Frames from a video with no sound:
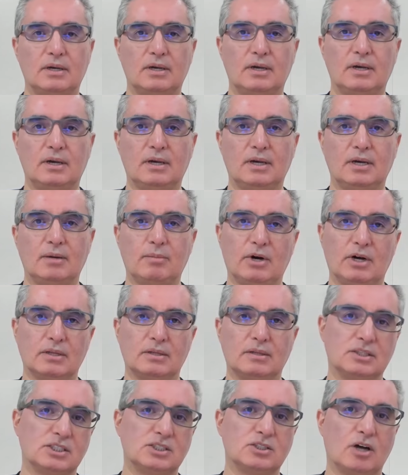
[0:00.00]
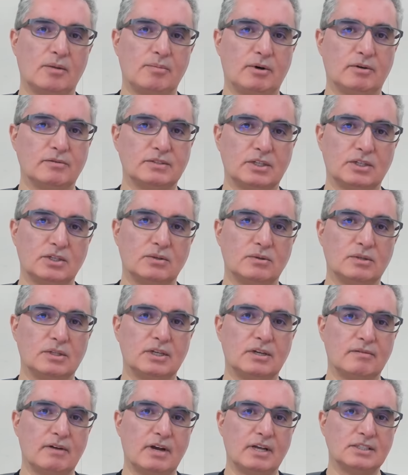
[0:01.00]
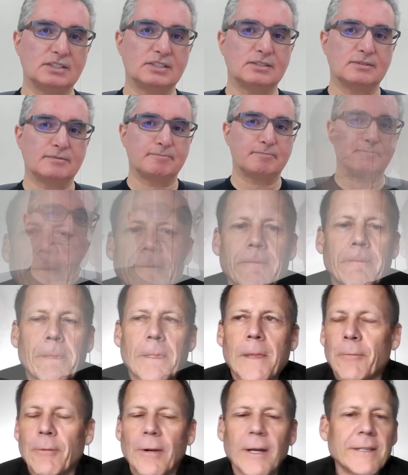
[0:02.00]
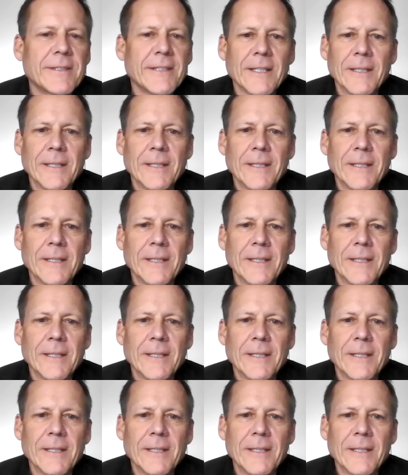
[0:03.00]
uh, about this type of security events. Now, red